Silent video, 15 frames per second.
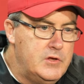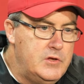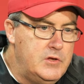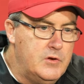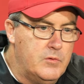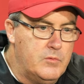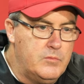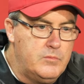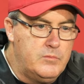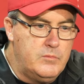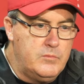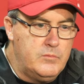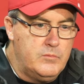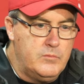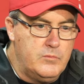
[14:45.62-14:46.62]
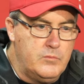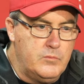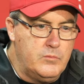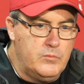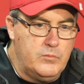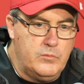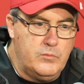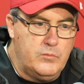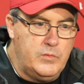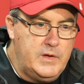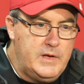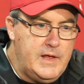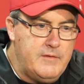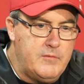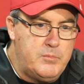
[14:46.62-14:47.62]
you know,
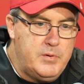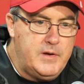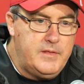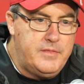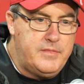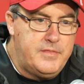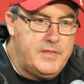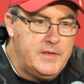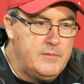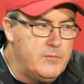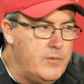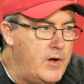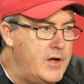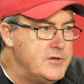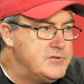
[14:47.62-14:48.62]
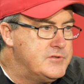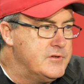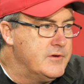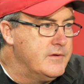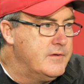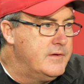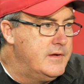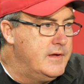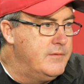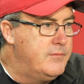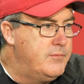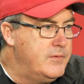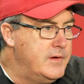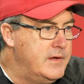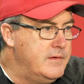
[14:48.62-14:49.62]
we'd have a pretty thin roster
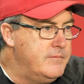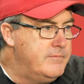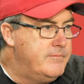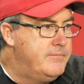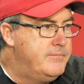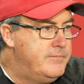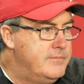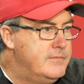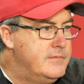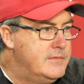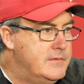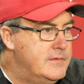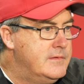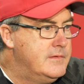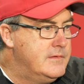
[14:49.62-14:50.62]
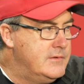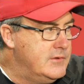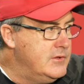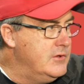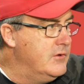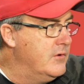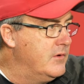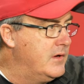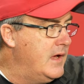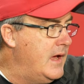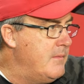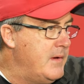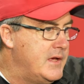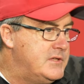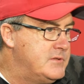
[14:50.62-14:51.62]
if we, you know, a
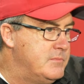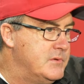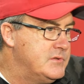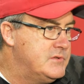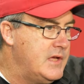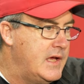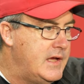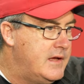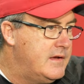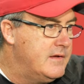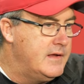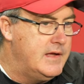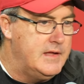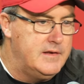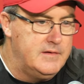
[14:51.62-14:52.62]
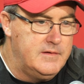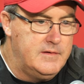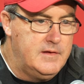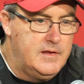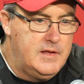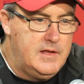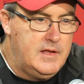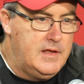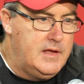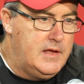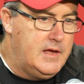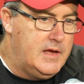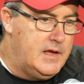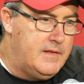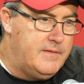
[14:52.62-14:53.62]
guy makes a mistake and
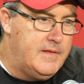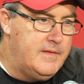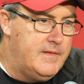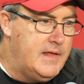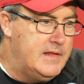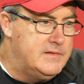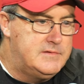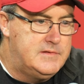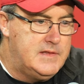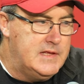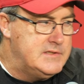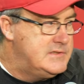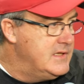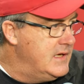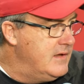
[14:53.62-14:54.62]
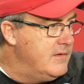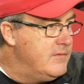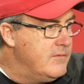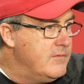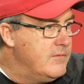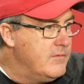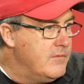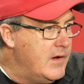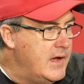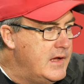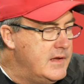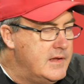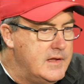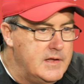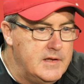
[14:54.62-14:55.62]
then that's it,
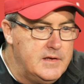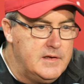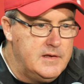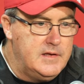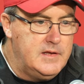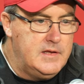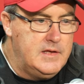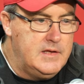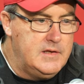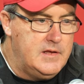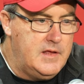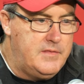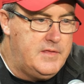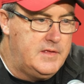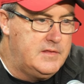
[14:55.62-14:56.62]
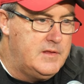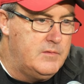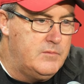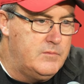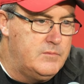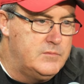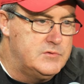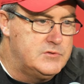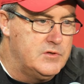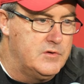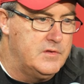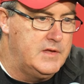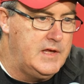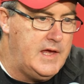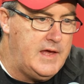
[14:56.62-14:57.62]
right? And I think that we
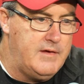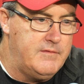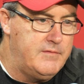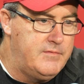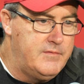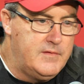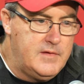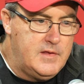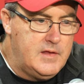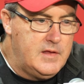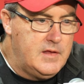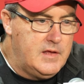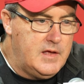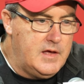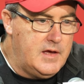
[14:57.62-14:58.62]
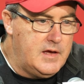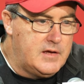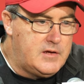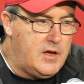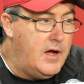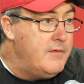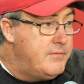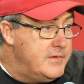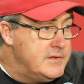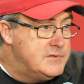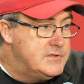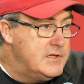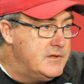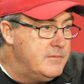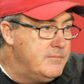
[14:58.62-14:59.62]
certainly have
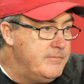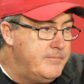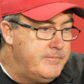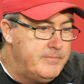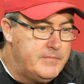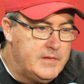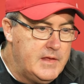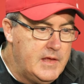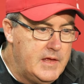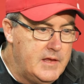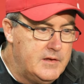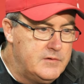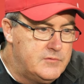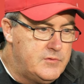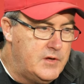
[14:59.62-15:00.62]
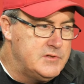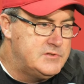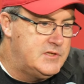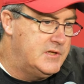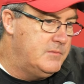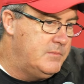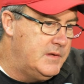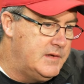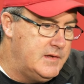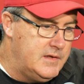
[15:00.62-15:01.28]
confidence in him and trust in him,